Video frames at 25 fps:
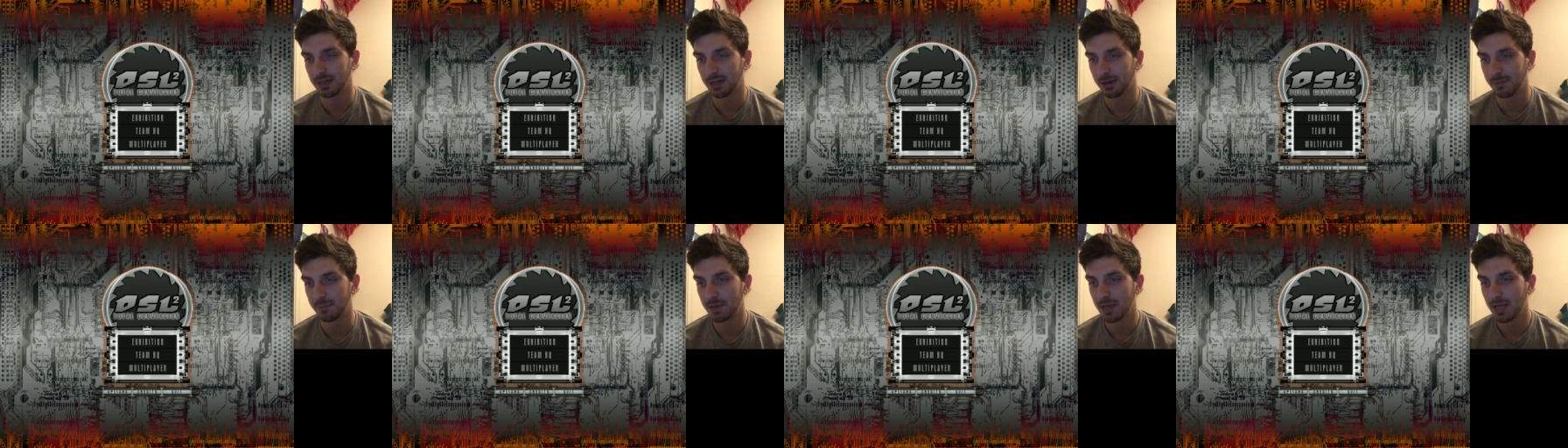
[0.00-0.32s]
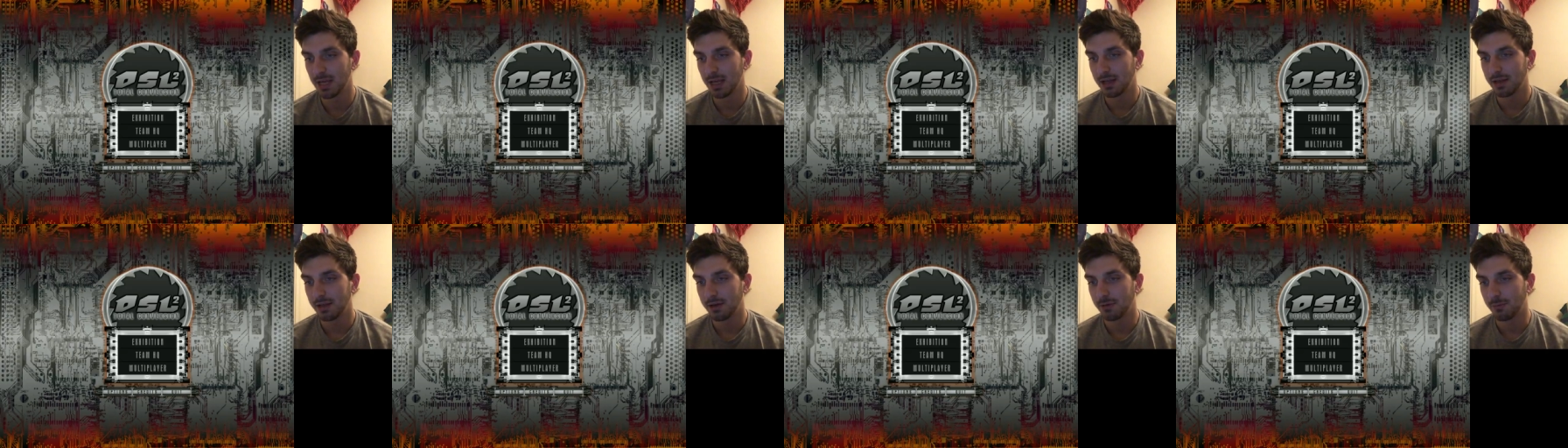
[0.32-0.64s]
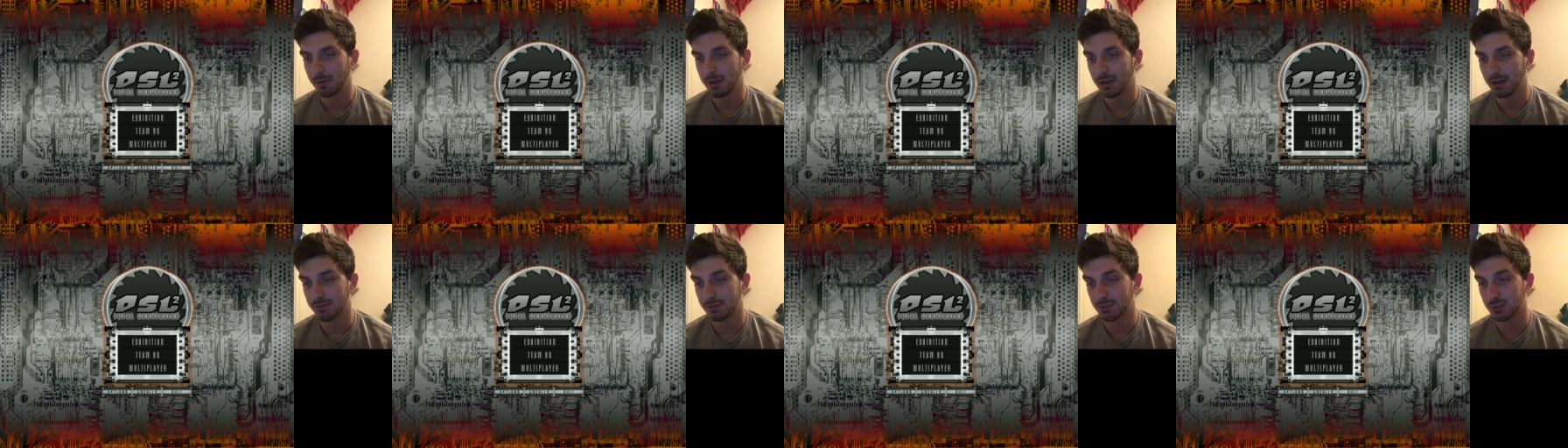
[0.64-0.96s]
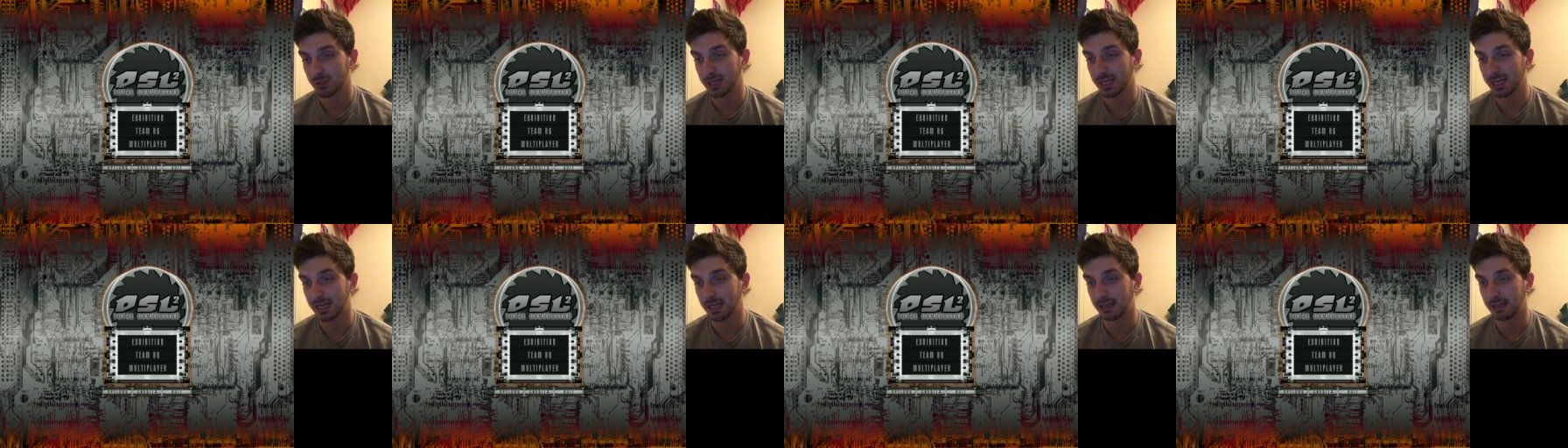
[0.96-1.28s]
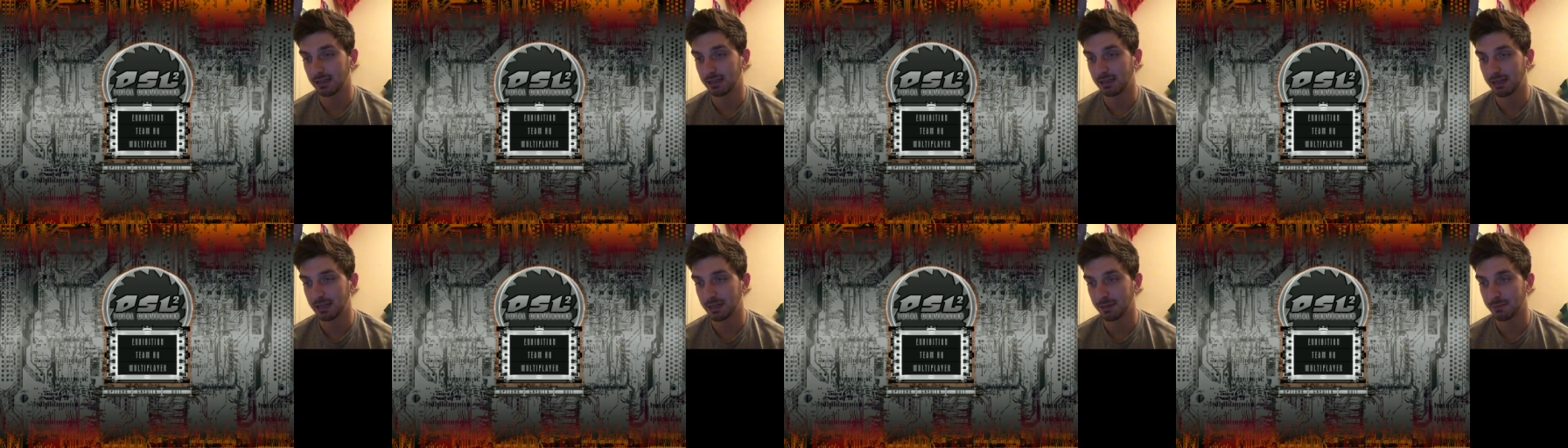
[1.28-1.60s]
Um, we obviously had a
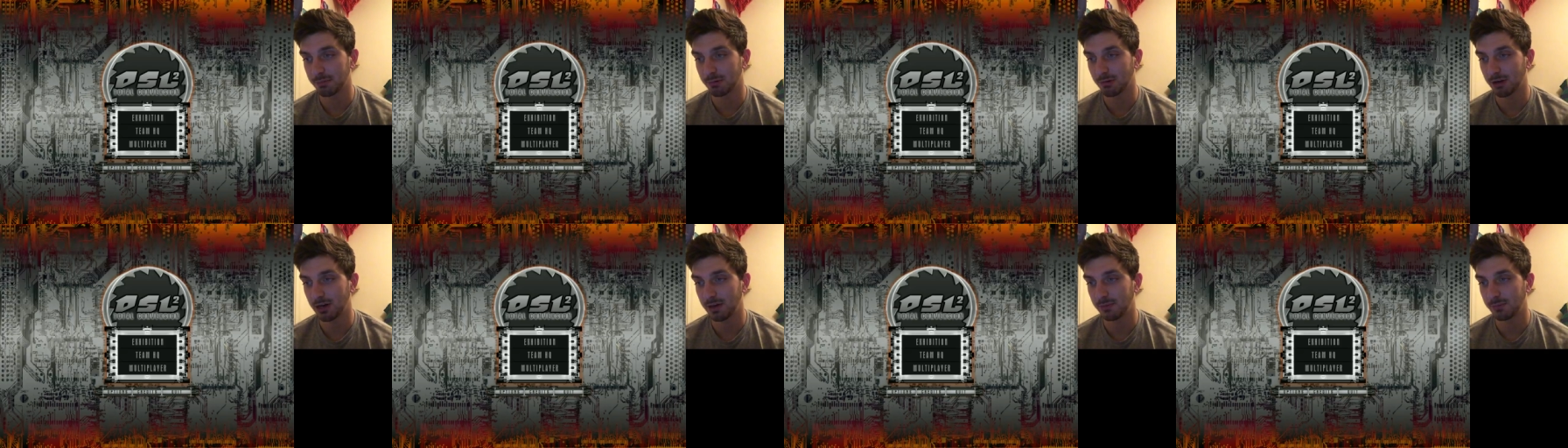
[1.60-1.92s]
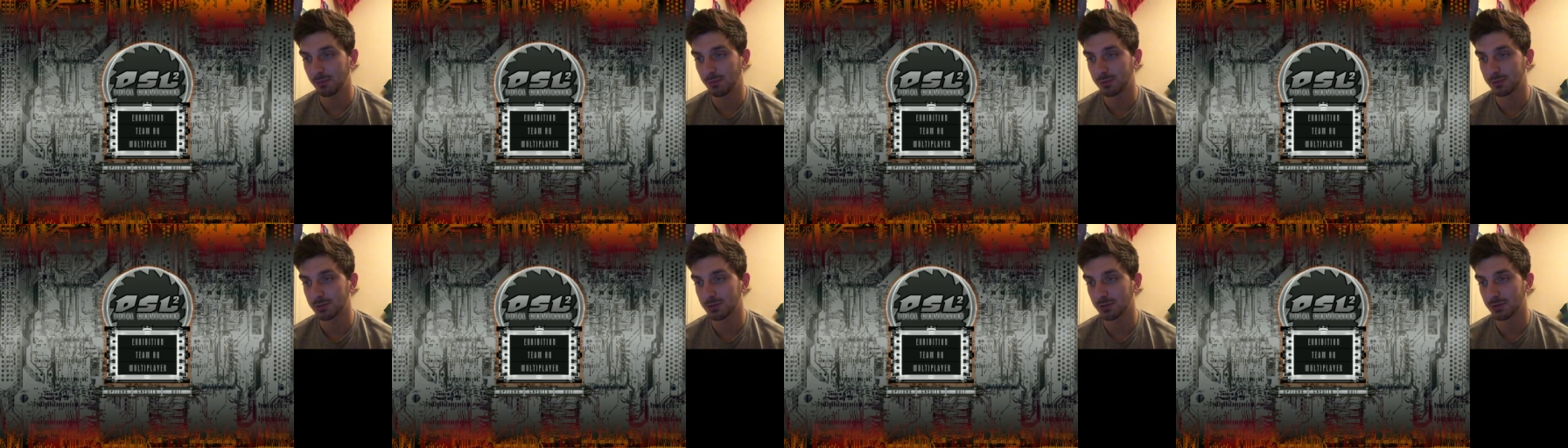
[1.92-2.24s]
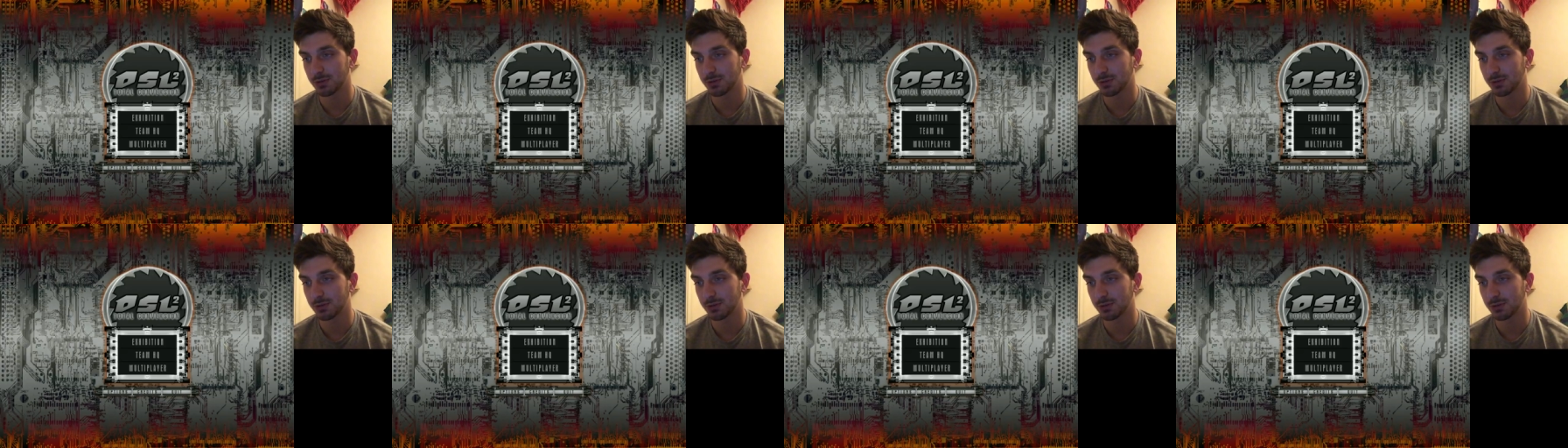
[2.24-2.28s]
lot of problems,